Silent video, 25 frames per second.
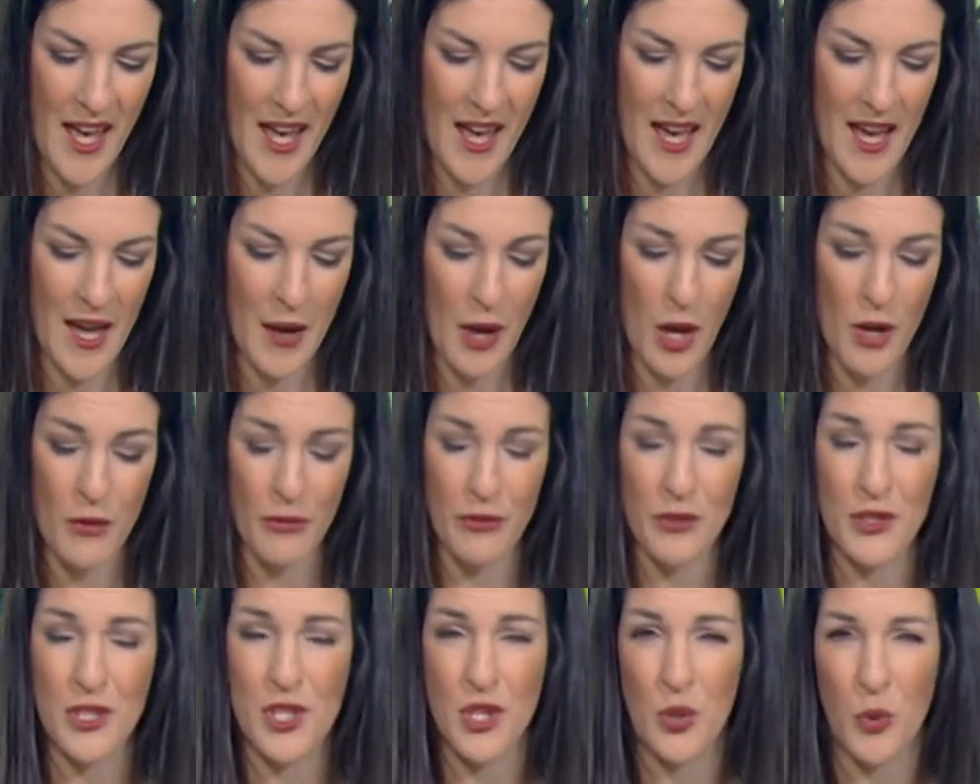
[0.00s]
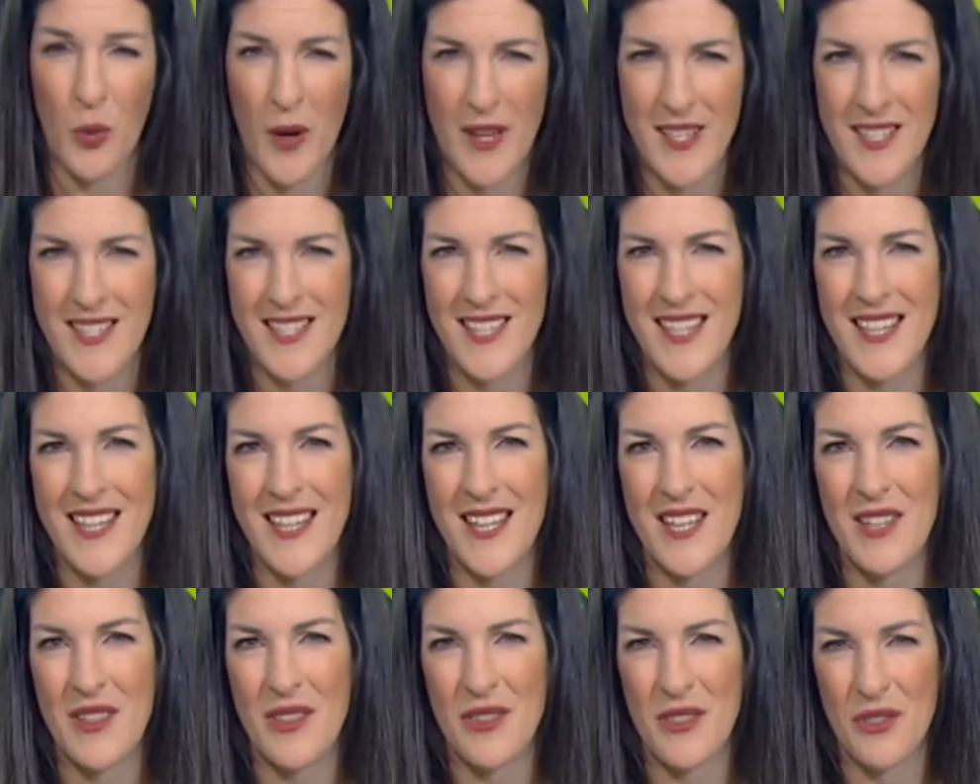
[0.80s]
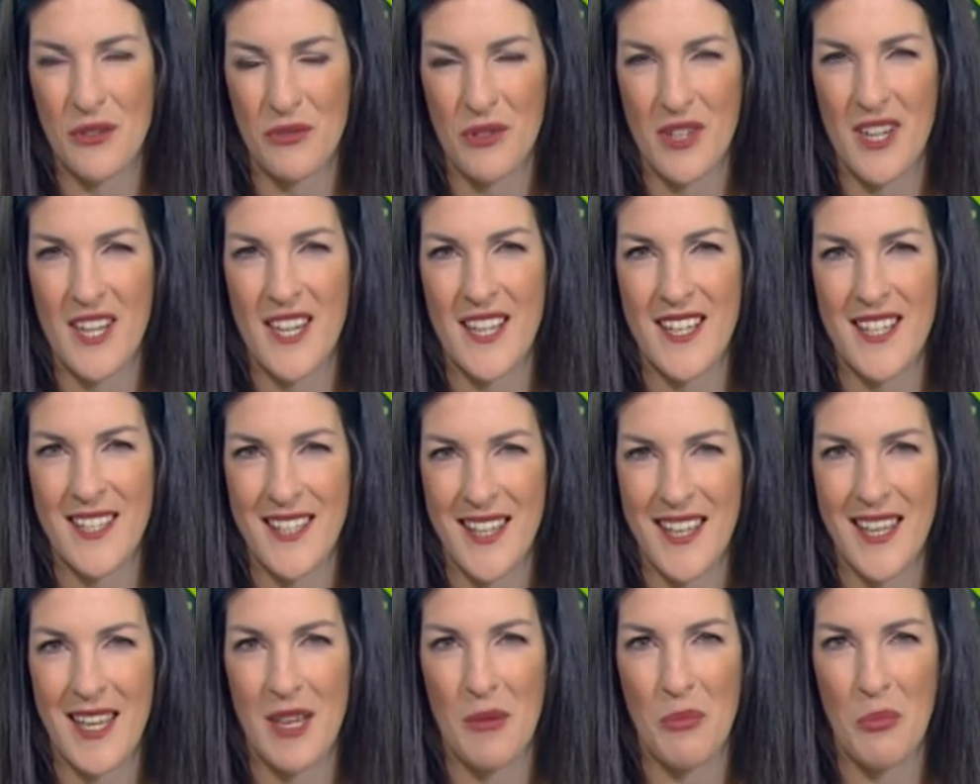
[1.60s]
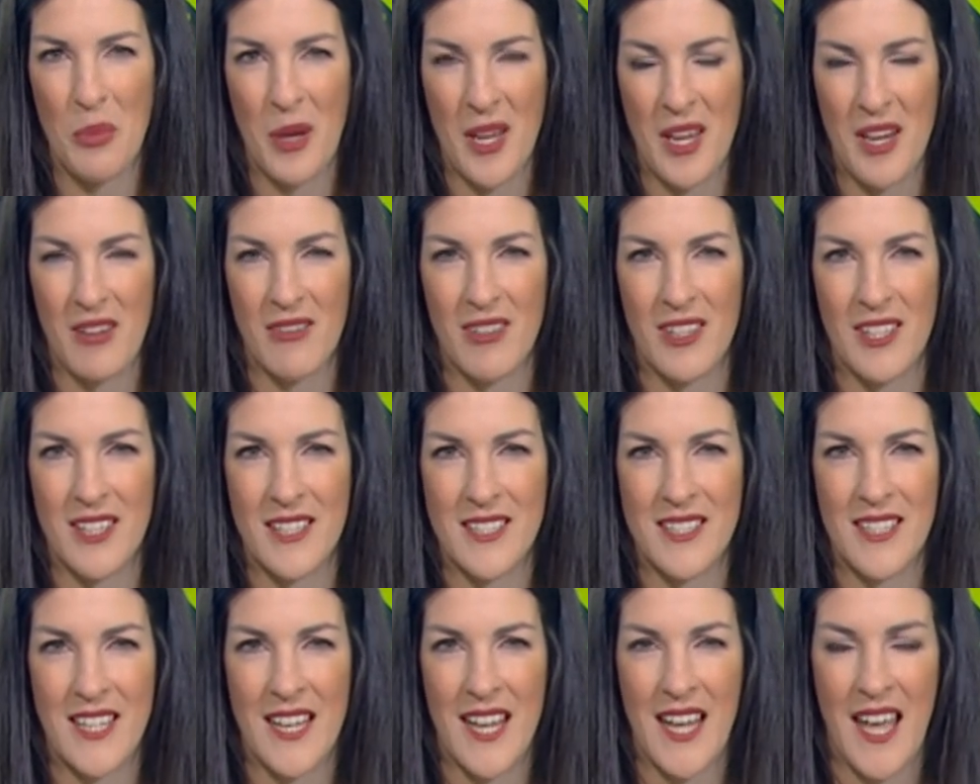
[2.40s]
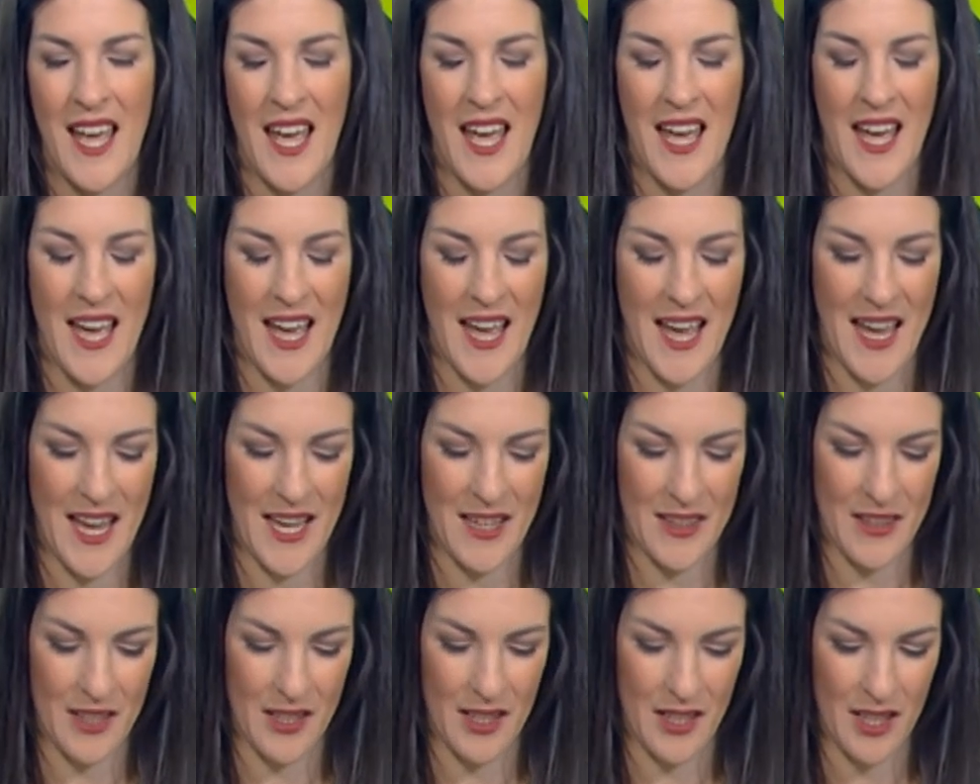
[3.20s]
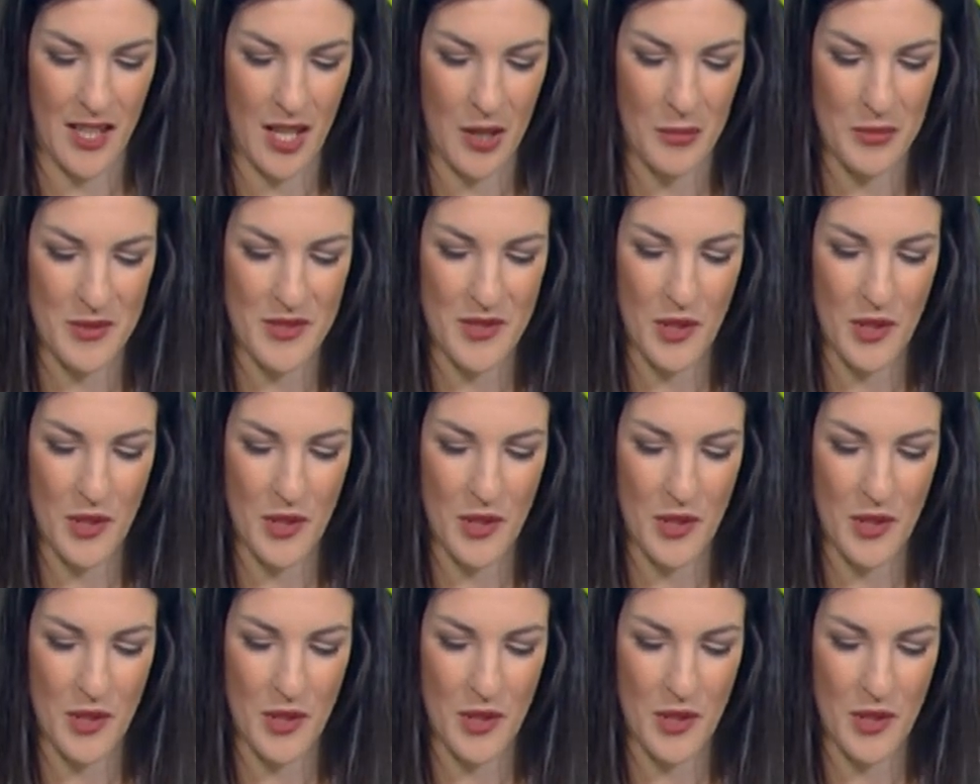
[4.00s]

uh, over a 23 year period uh, at the club.